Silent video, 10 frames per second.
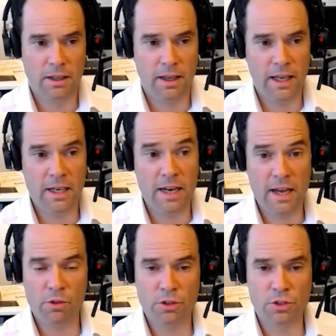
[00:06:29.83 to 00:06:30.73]
And
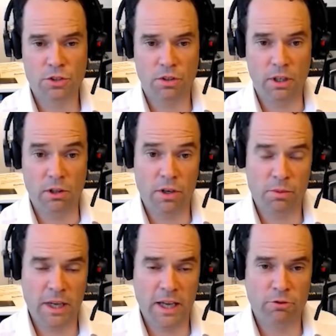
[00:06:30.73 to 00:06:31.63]
now a lot of
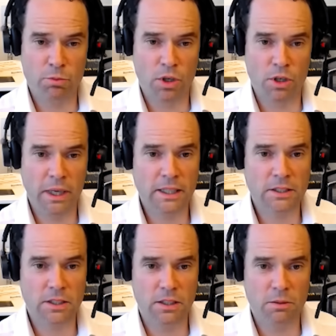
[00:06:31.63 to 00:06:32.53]
them have more
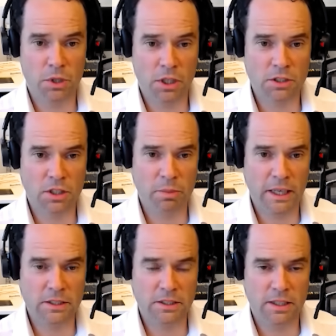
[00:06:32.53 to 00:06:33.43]
capacity, production
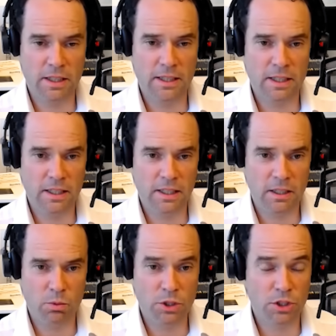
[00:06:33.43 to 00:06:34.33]
capacity than they need,
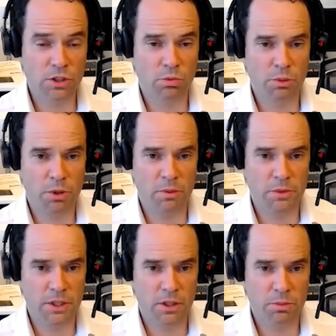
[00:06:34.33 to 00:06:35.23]
which is a real problem in
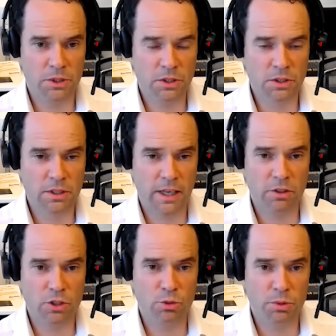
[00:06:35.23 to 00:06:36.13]
the auto business.
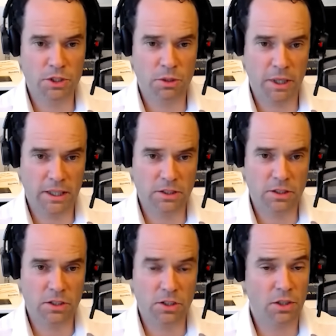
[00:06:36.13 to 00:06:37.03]
Having too much
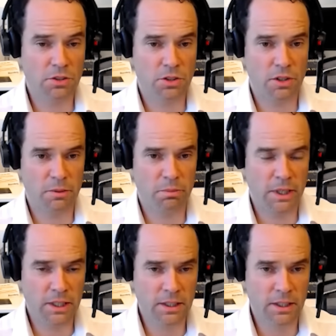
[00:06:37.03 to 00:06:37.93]
capacity costs a lot of
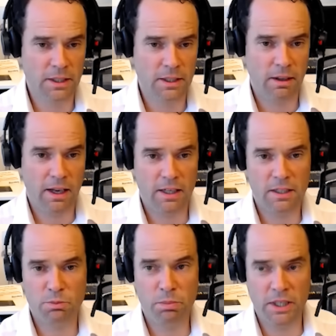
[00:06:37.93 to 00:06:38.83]
money, and it
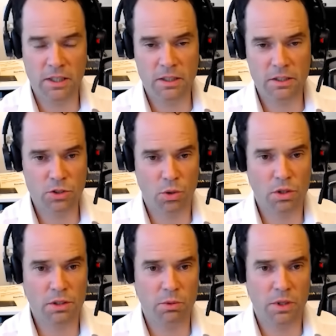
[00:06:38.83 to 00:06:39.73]
has been
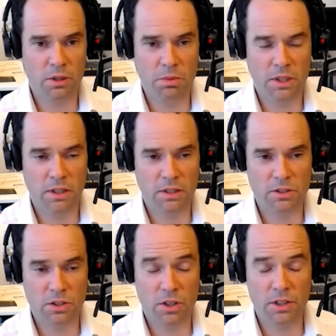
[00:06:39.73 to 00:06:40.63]
historically one of the big things
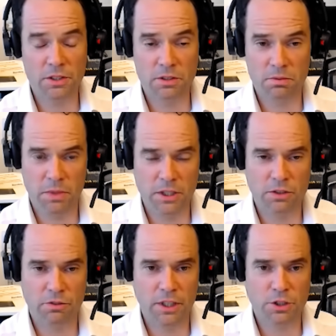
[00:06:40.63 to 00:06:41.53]
that caused major
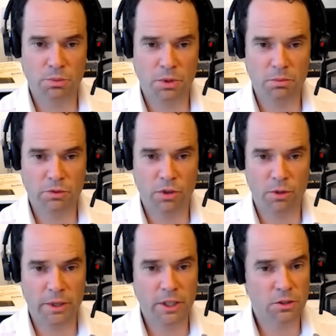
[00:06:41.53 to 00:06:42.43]
financial problems for
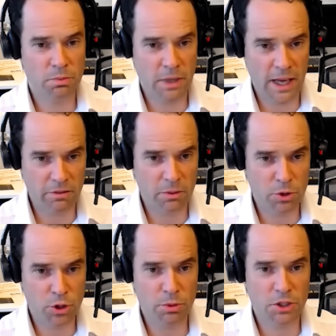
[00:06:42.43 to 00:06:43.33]
automakers. Having
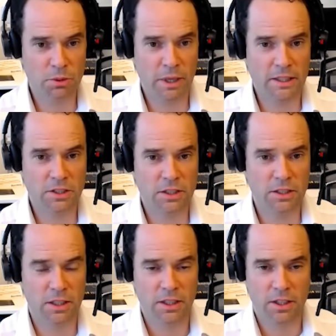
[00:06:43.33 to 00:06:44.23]
too much
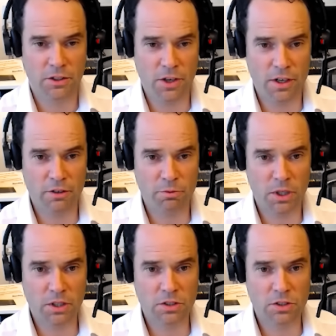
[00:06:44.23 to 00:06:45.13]
capacity, not enough
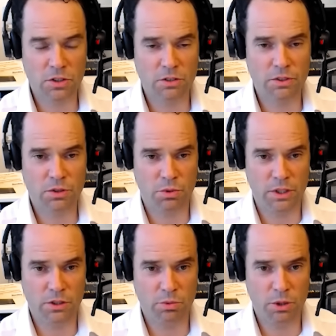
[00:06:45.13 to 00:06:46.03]
markets to serve is
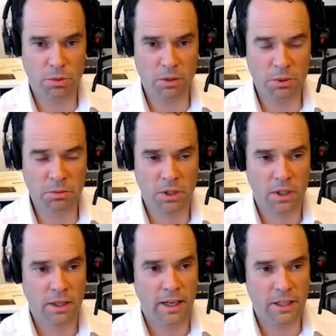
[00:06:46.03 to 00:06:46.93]
a real problem,
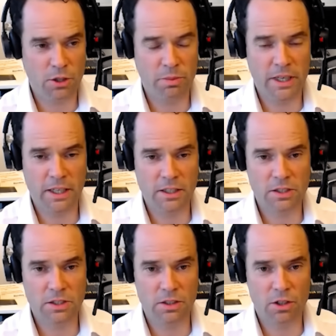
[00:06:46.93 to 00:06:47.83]
and you're beginning to
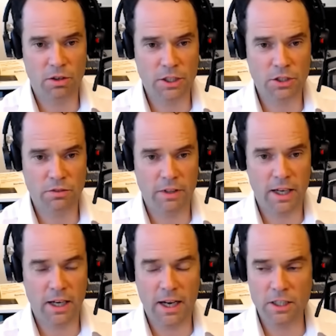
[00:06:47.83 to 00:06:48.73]
see the correction of that.
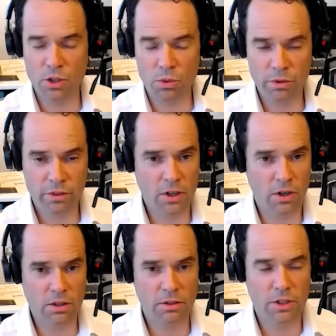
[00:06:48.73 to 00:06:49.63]
I don't think
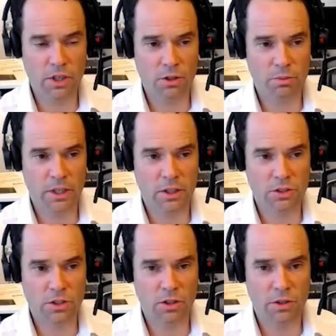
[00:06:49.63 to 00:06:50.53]
all of the
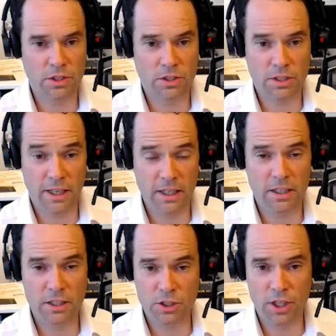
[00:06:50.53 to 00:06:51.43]
automakers are going to stay
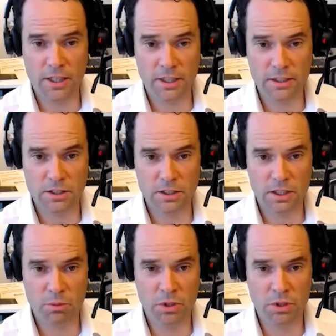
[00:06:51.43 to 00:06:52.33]
in China, as an
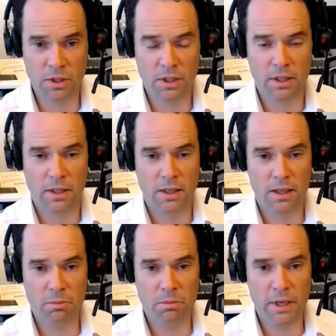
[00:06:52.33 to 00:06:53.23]
example.
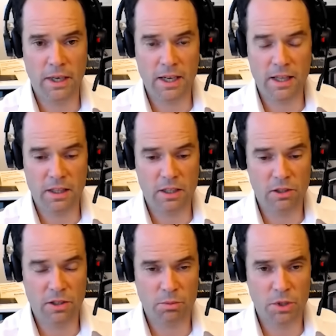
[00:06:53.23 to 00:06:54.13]
I think a
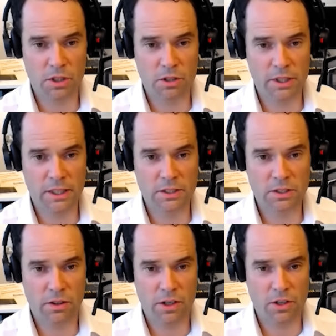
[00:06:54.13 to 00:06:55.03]
lot of them are going to realize
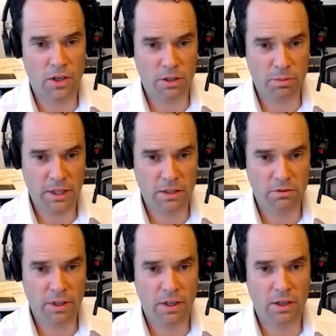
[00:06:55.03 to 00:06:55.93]
they're not competitive
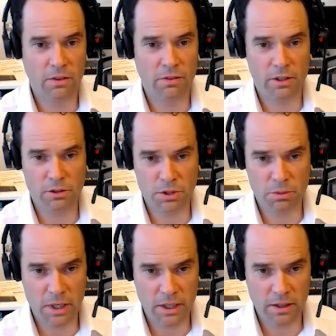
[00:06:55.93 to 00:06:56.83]
there, they're losing
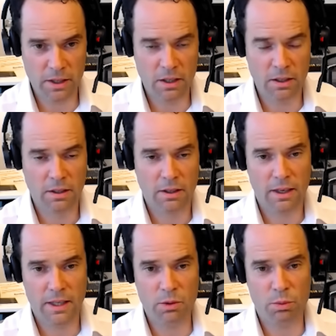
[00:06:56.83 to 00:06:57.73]
money there.
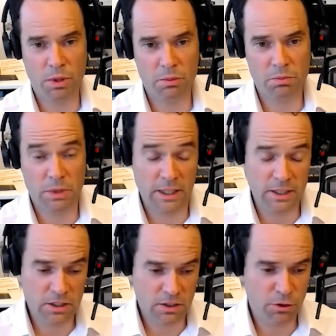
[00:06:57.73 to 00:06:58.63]
And they will at
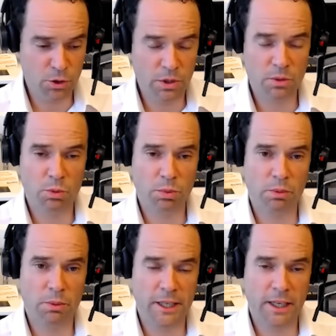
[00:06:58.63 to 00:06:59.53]
least a few of them will
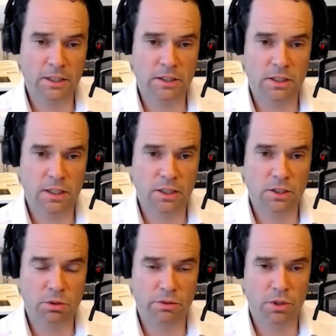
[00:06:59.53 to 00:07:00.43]
probably exit in the next
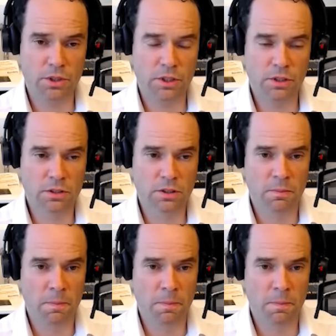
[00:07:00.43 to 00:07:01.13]
3 or 4 years.